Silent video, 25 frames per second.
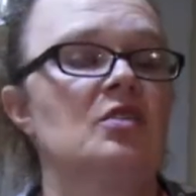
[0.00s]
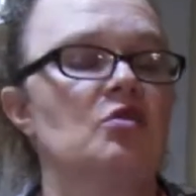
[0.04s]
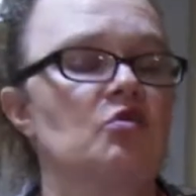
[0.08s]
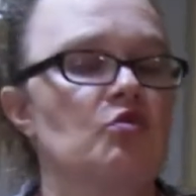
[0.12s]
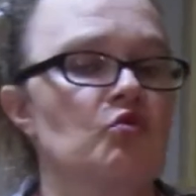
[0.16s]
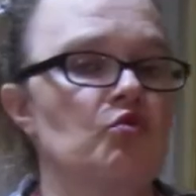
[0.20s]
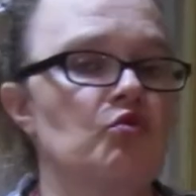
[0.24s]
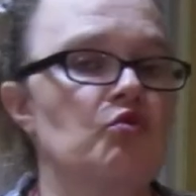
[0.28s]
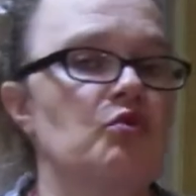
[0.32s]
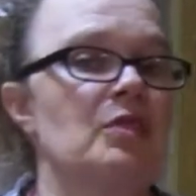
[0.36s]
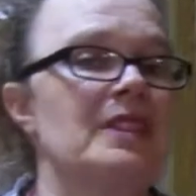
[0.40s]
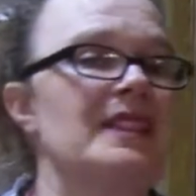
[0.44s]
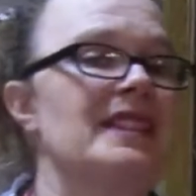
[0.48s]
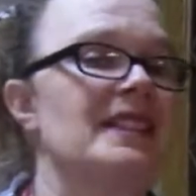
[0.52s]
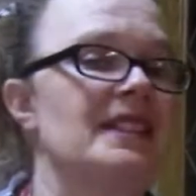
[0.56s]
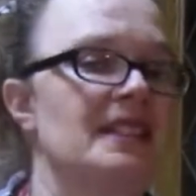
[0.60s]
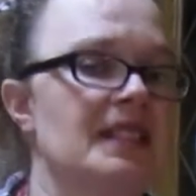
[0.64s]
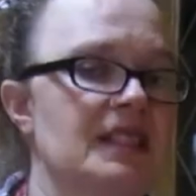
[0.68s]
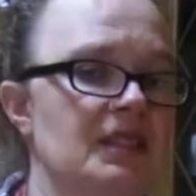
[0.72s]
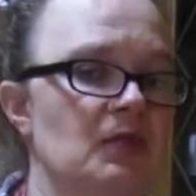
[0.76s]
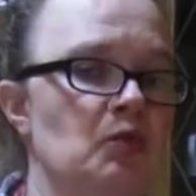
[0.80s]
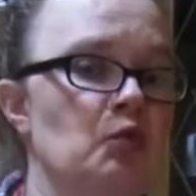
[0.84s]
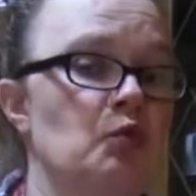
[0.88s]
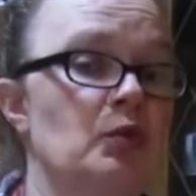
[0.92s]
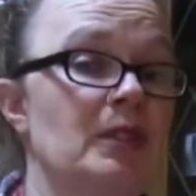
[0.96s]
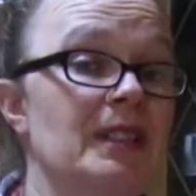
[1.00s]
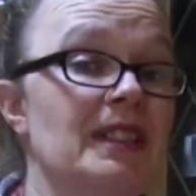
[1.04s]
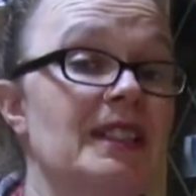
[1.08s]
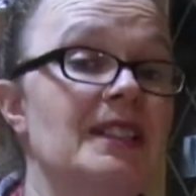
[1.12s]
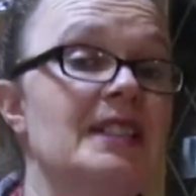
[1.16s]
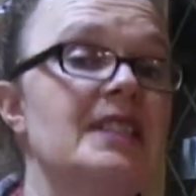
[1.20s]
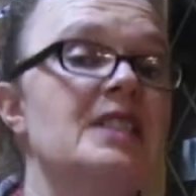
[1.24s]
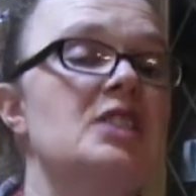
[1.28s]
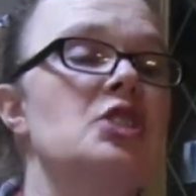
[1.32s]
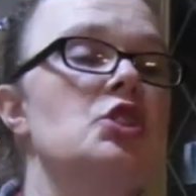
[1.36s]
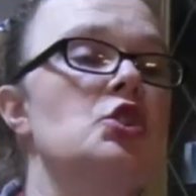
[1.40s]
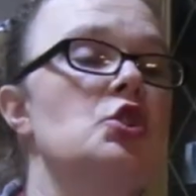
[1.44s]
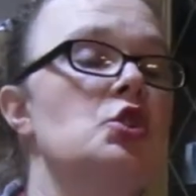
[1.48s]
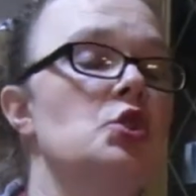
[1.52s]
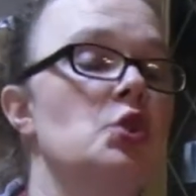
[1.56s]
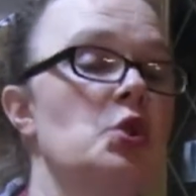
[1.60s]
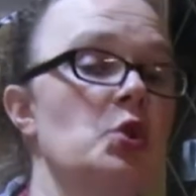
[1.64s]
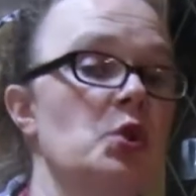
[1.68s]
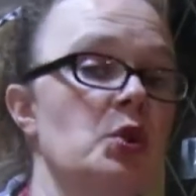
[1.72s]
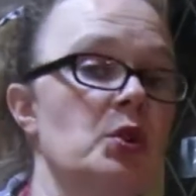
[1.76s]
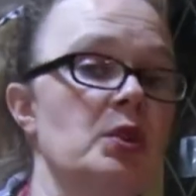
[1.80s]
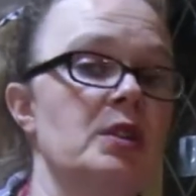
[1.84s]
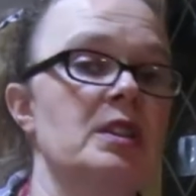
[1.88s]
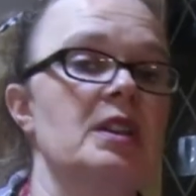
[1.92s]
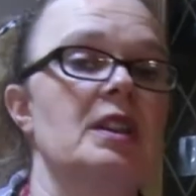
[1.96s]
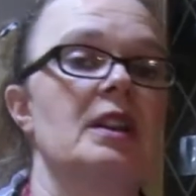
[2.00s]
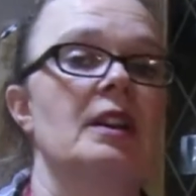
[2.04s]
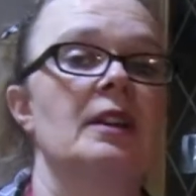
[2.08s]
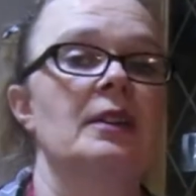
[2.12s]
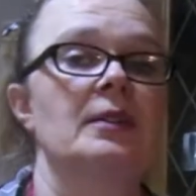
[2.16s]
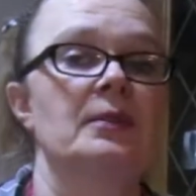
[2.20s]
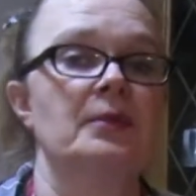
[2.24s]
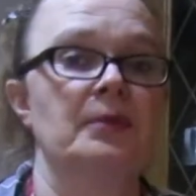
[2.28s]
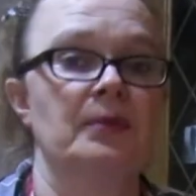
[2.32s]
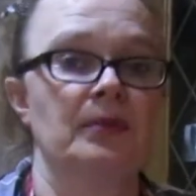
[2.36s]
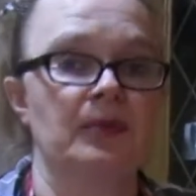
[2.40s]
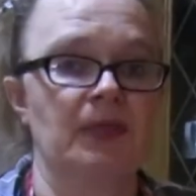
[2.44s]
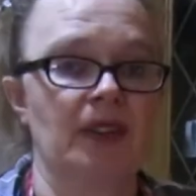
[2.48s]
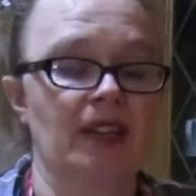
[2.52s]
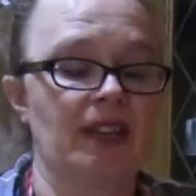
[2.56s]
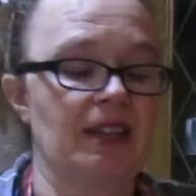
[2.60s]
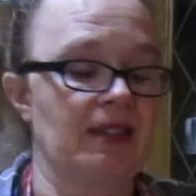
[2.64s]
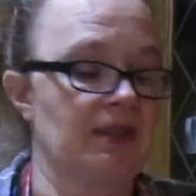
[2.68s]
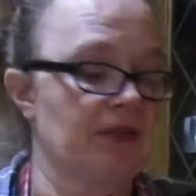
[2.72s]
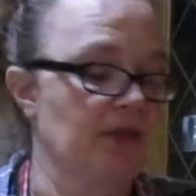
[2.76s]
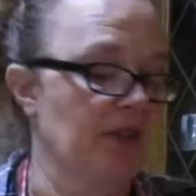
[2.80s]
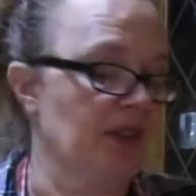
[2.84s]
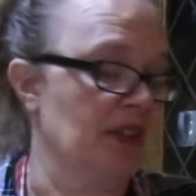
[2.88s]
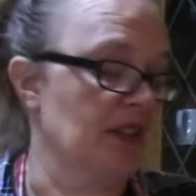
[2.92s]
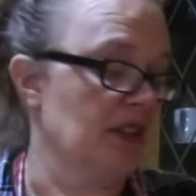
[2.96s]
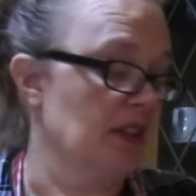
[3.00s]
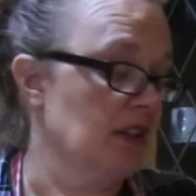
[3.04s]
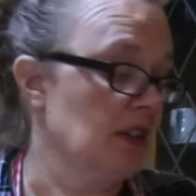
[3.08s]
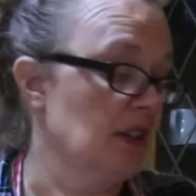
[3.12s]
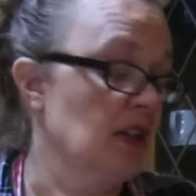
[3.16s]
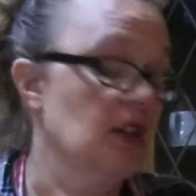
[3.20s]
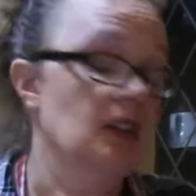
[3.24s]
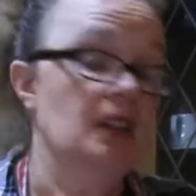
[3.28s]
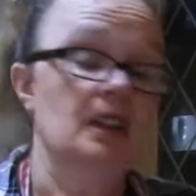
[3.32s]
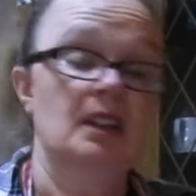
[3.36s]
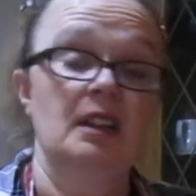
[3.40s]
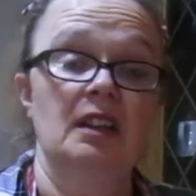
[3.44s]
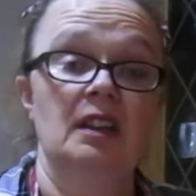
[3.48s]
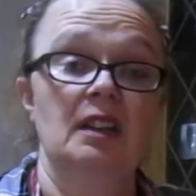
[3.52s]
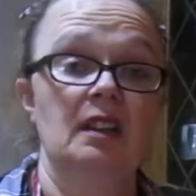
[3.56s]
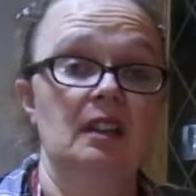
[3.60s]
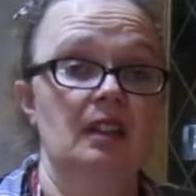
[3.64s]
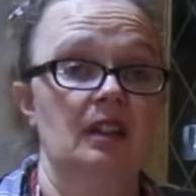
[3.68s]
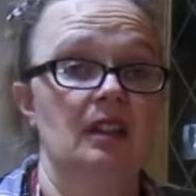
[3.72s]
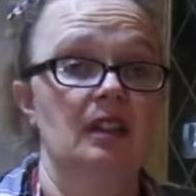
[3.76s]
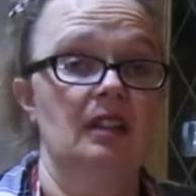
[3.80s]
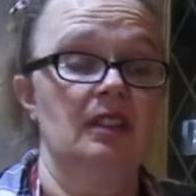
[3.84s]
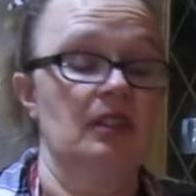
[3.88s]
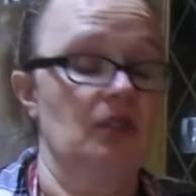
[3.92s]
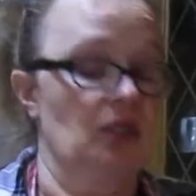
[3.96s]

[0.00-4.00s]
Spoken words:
Really, really good flavour. And you